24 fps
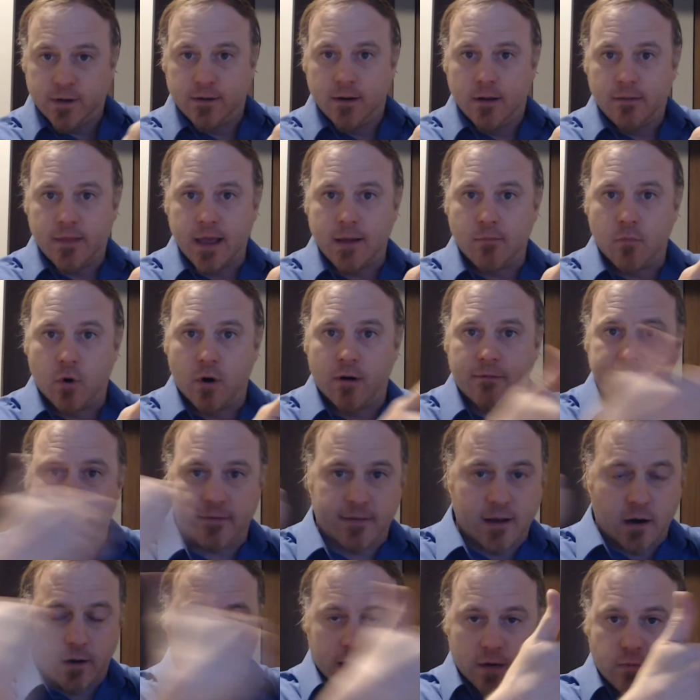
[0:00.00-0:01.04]
morph, and
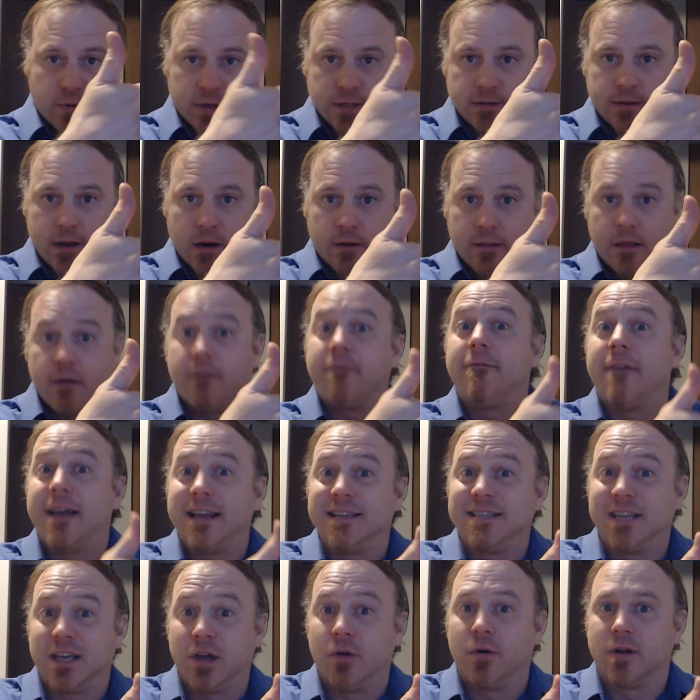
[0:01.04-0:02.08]
they're
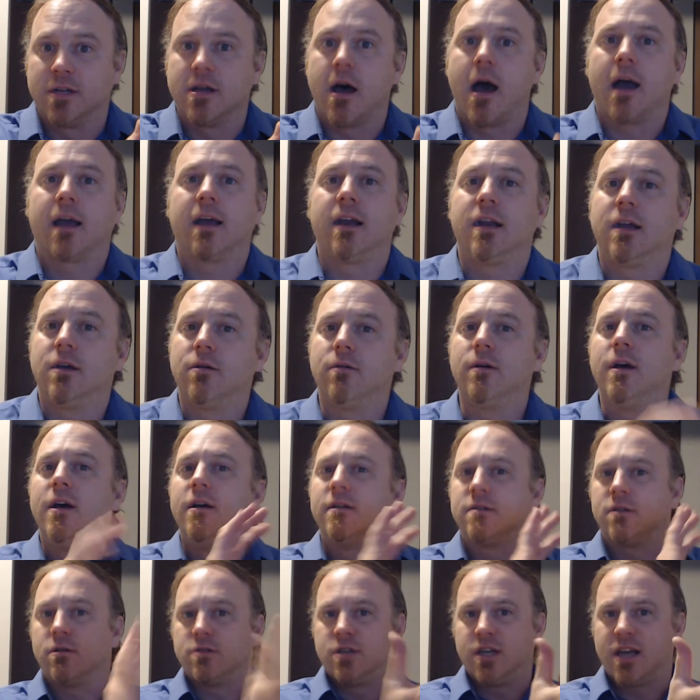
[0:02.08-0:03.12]
facing you and talking to you.
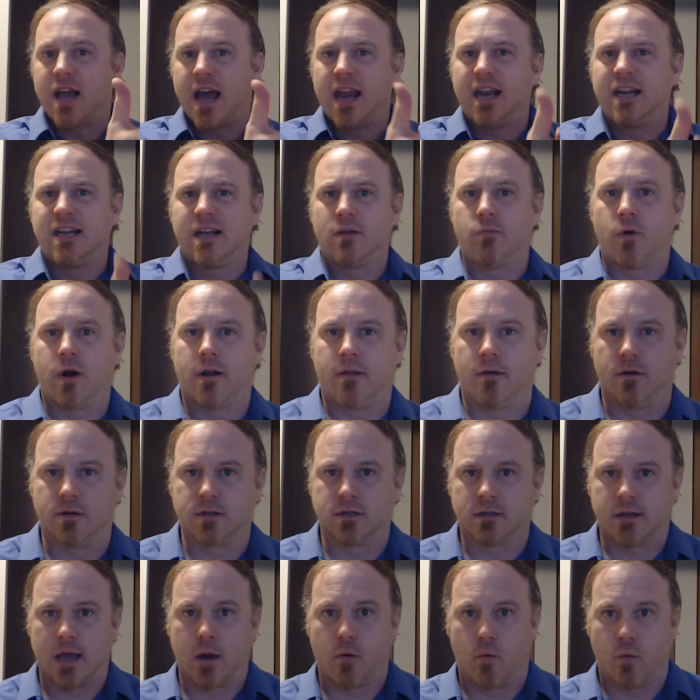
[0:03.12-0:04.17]
So she kind of did one of those
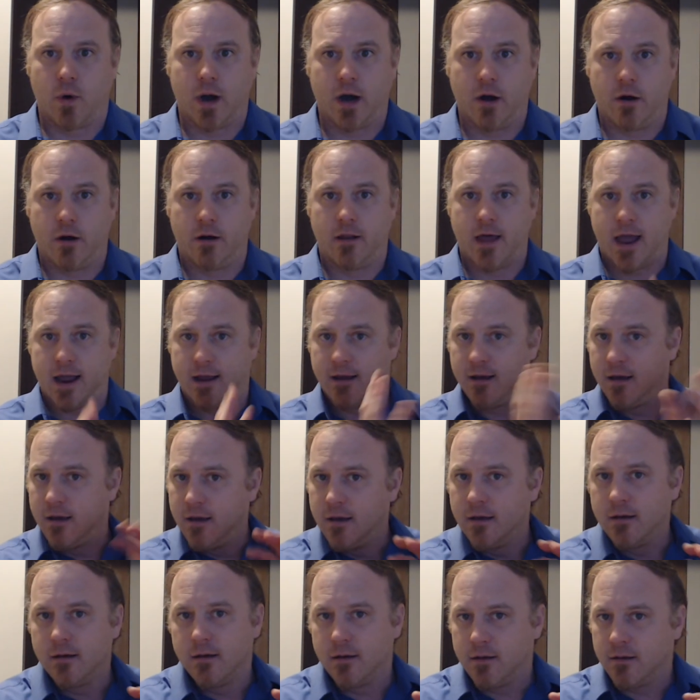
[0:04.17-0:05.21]
like weird like
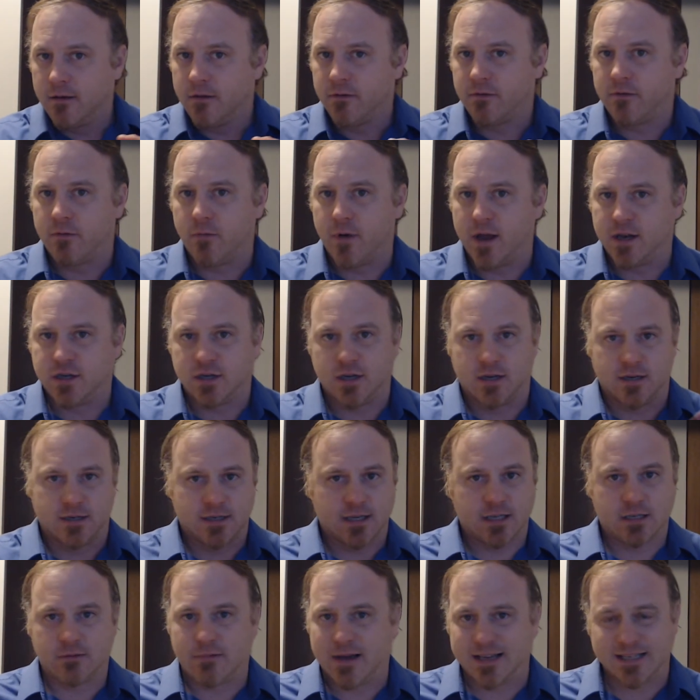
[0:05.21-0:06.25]
switches.
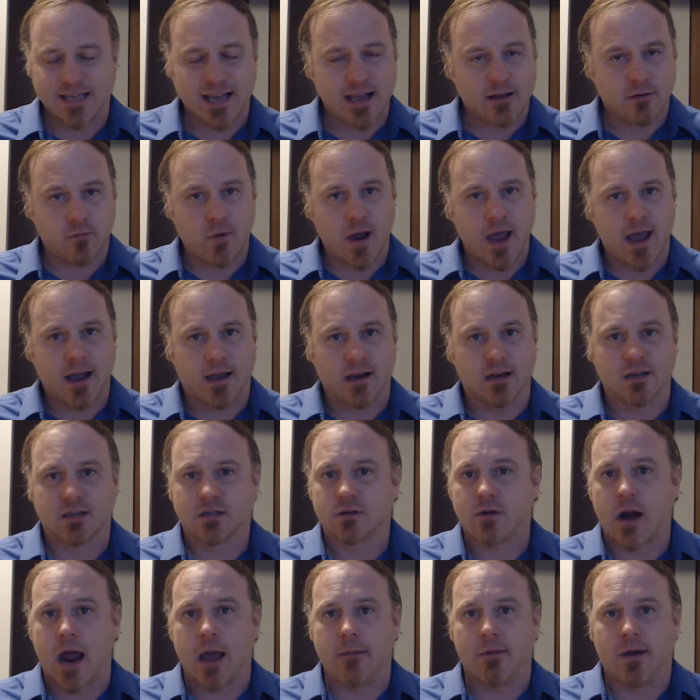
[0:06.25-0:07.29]
It's the best way I can
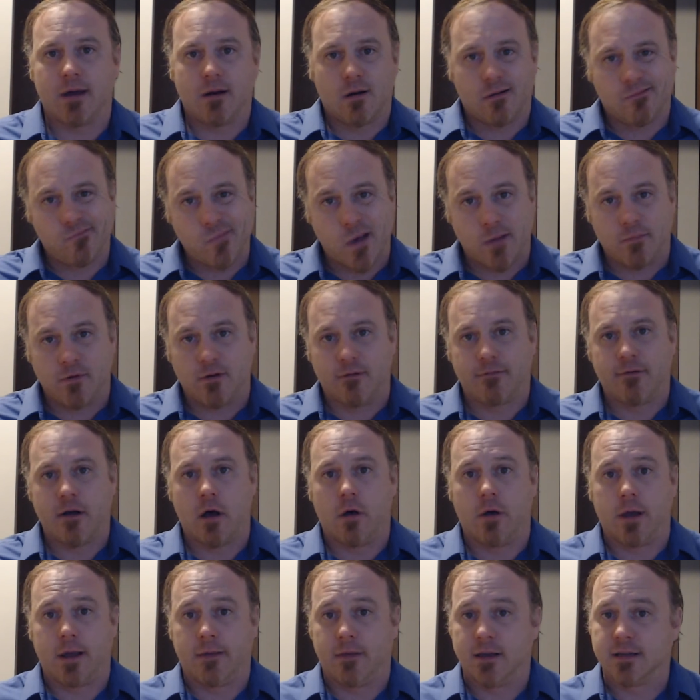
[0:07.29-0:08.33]
describe it. Maybe you're
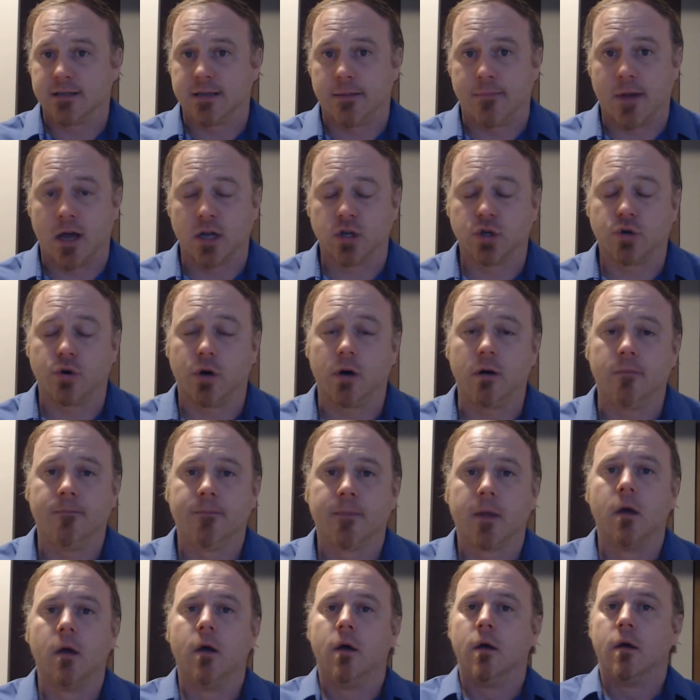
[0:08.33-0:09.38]
following this. I'm not sure.
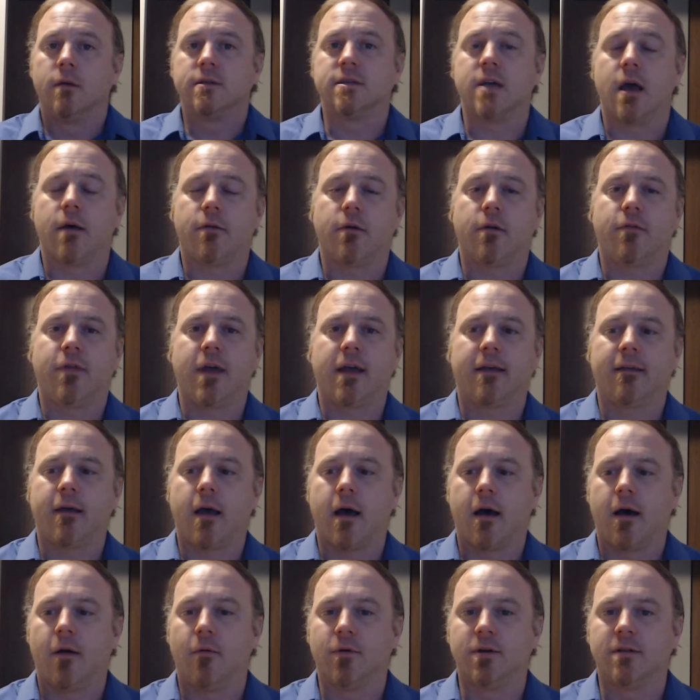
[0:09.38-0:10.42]
So the other thing
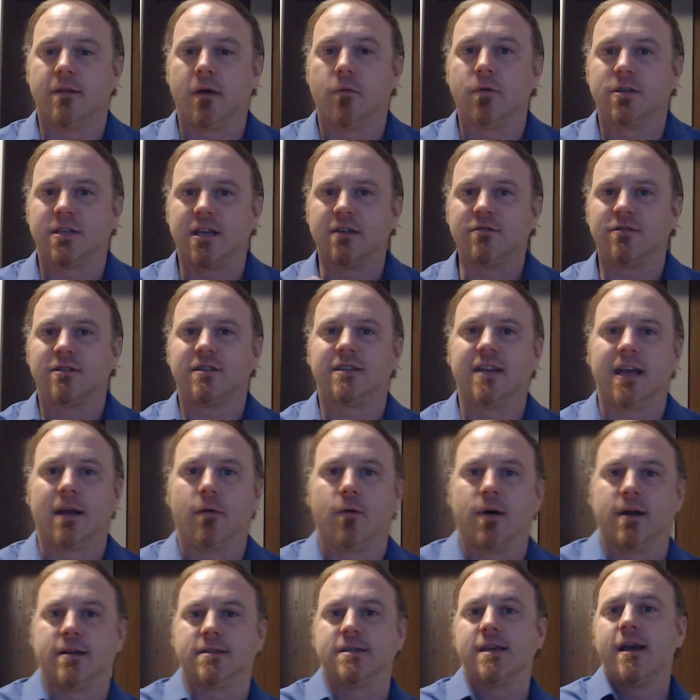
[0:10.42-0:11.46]
that was interesting
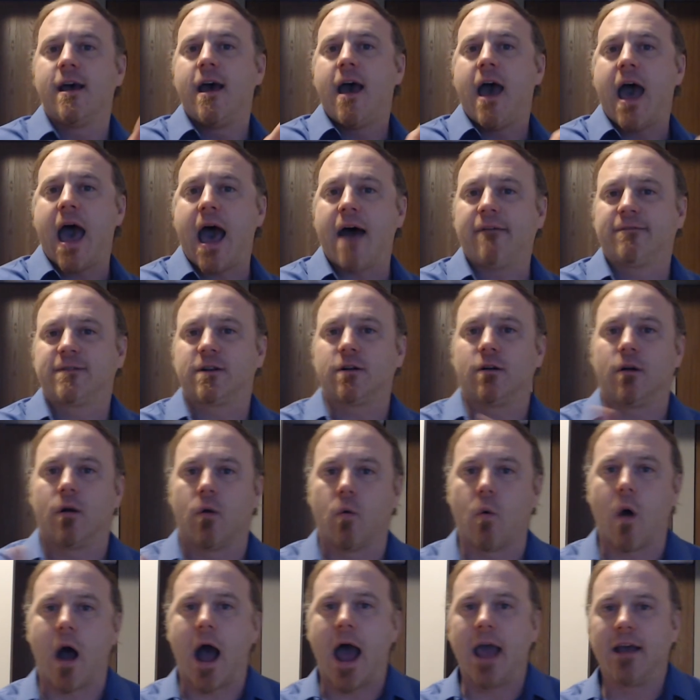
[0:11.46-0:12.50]
was after a
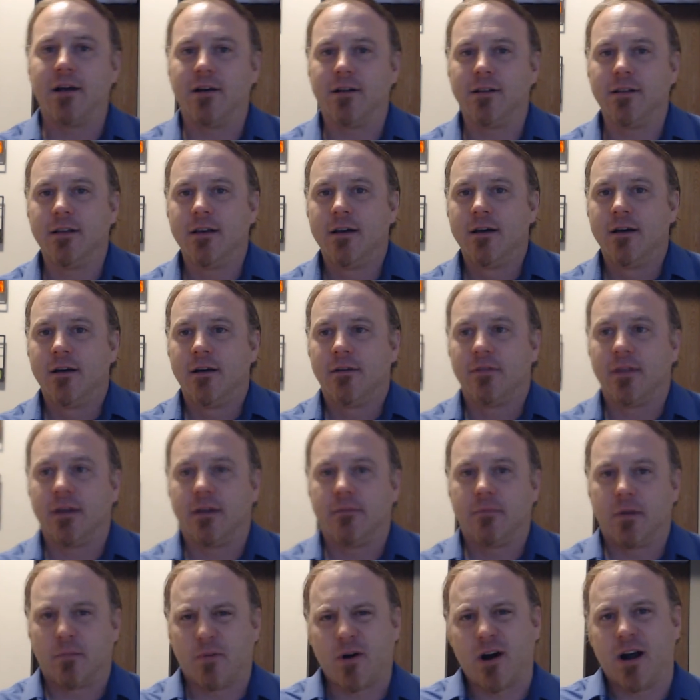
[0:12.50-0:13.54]
while,
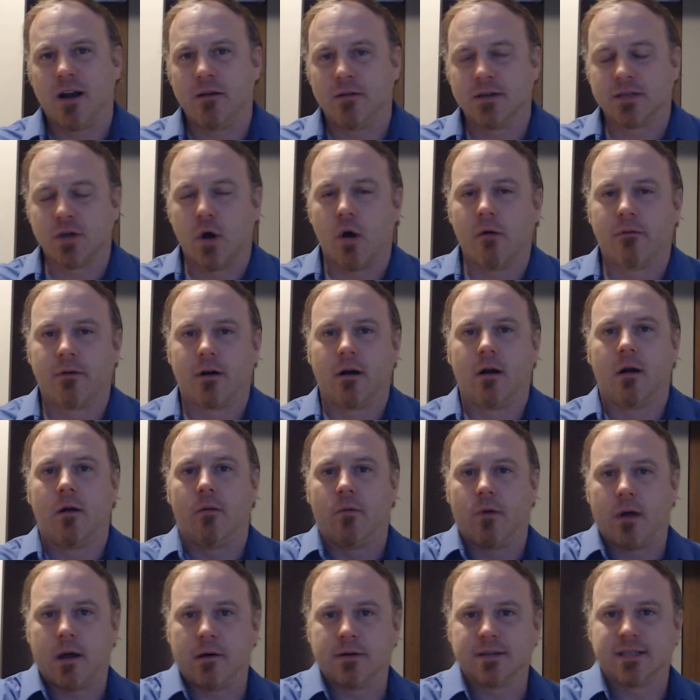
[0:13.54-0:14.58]
the party was over, and
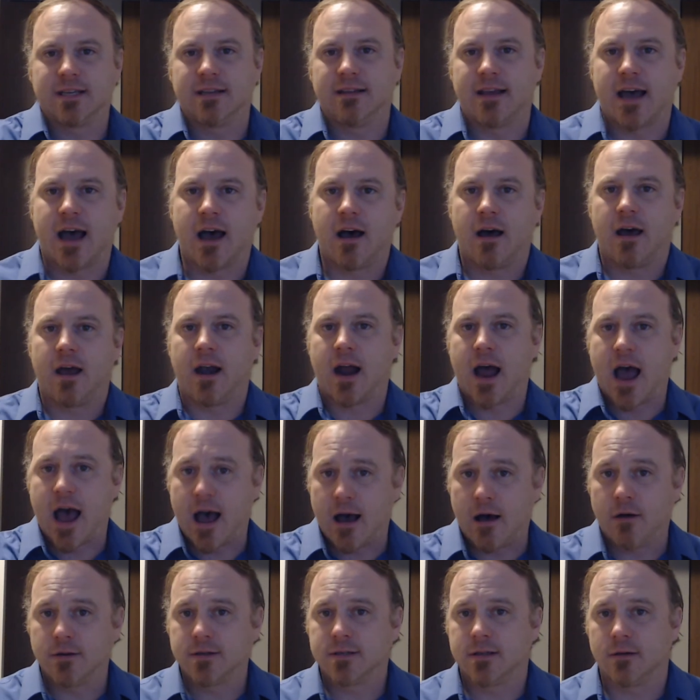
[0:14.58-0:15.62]
I was in a
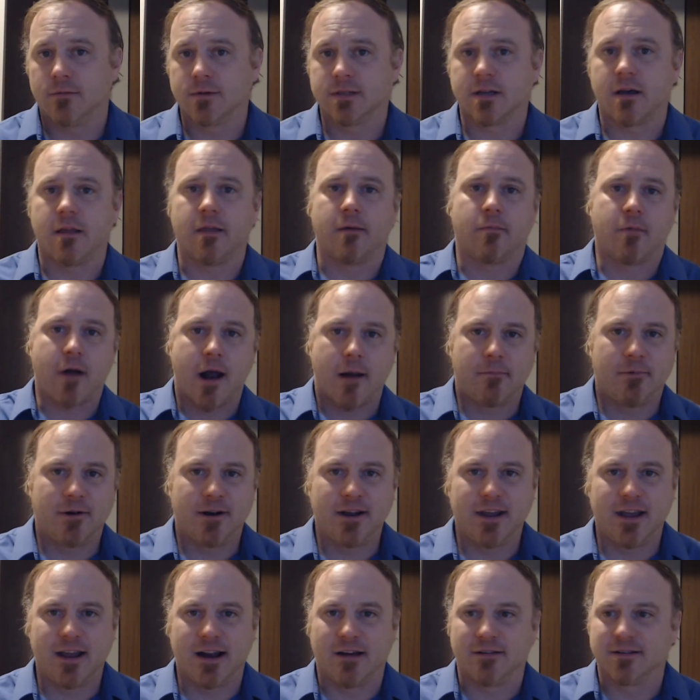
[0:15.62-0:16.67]
house that was on the
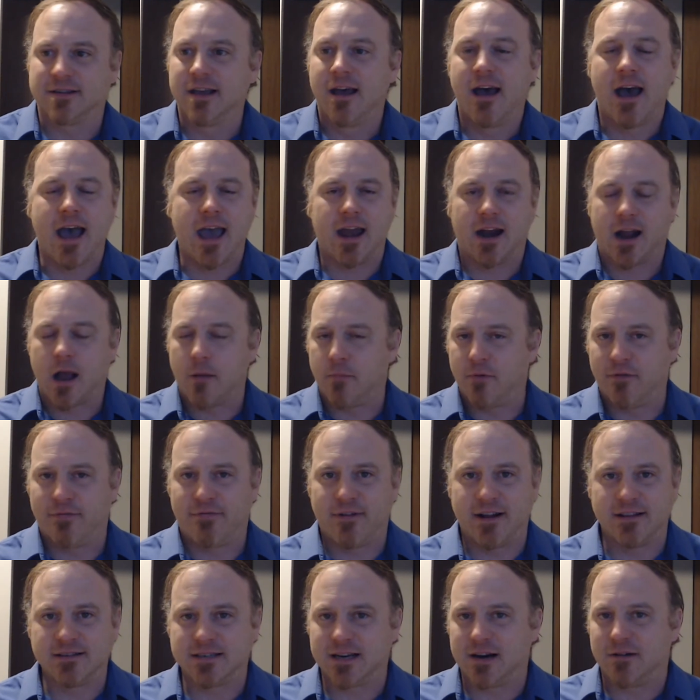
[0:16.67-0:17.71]
property, and I had a couple
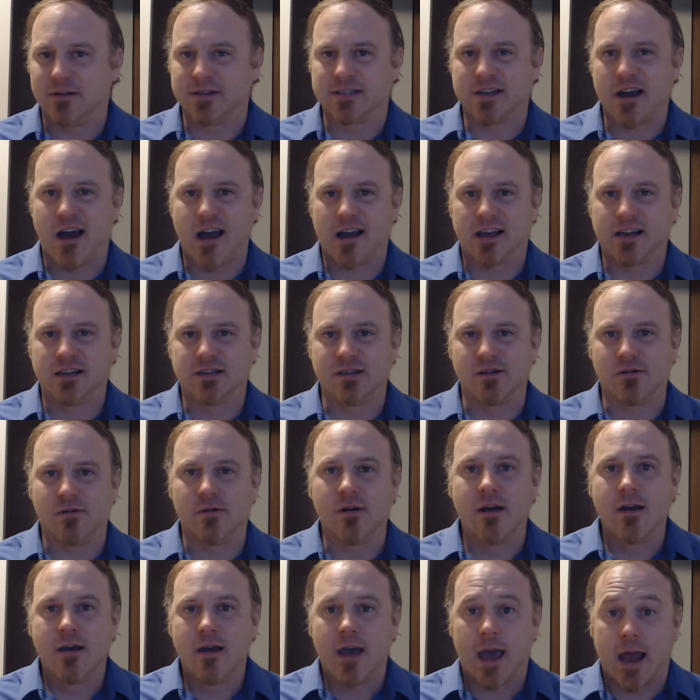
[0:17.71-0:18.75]
friends there I was talking to,
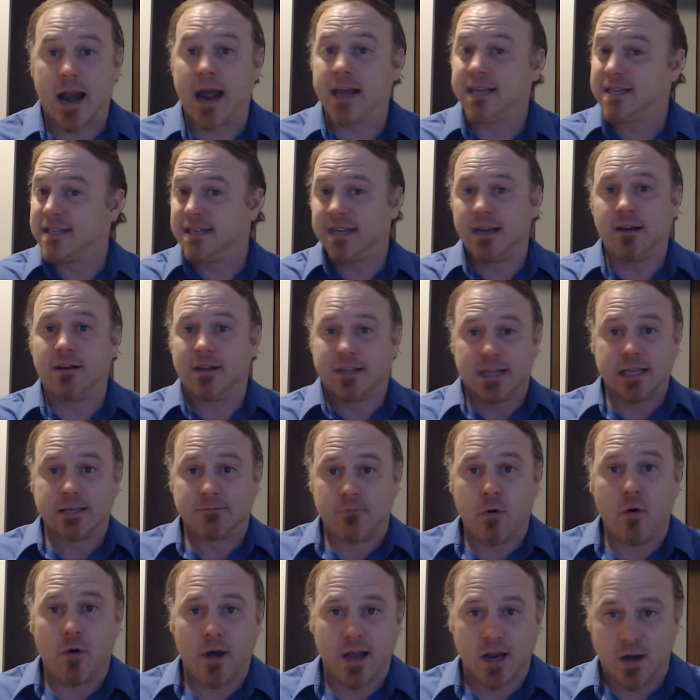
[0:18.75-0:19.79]
and I still at this
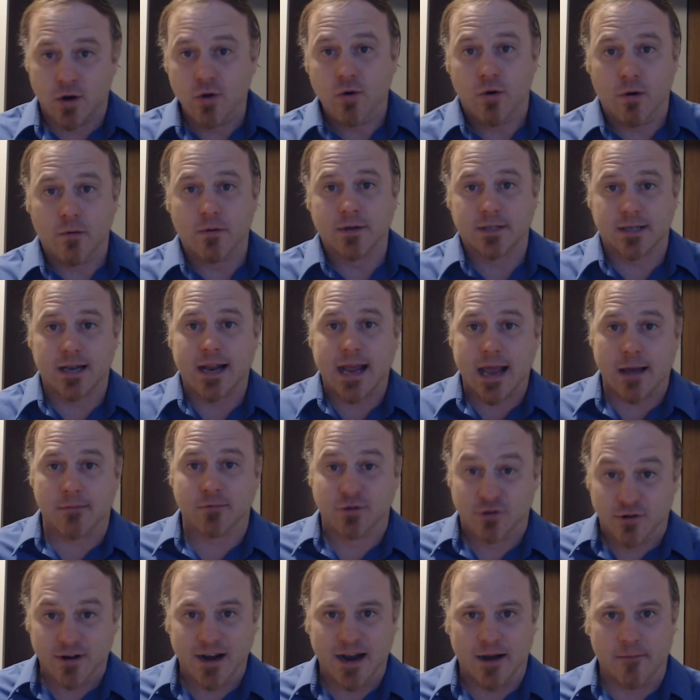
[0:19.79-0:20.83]
point knew it was a damn
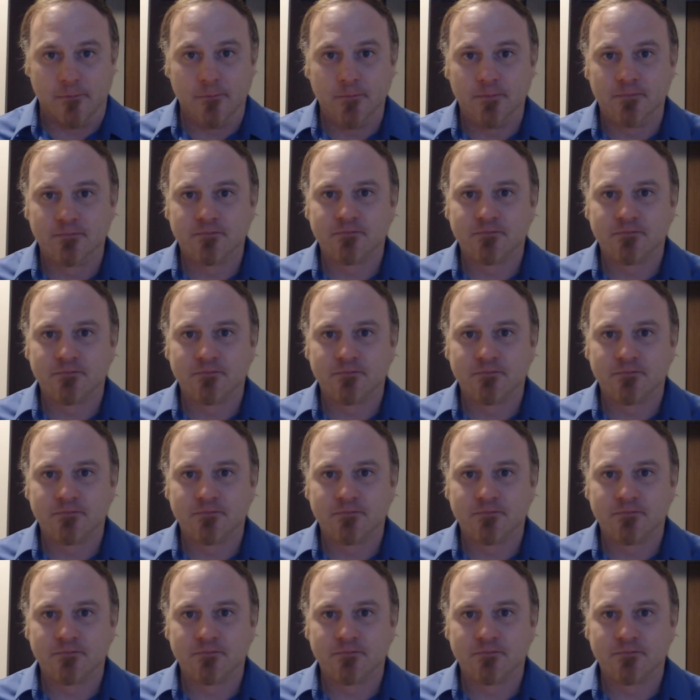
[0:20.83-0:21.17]
dream.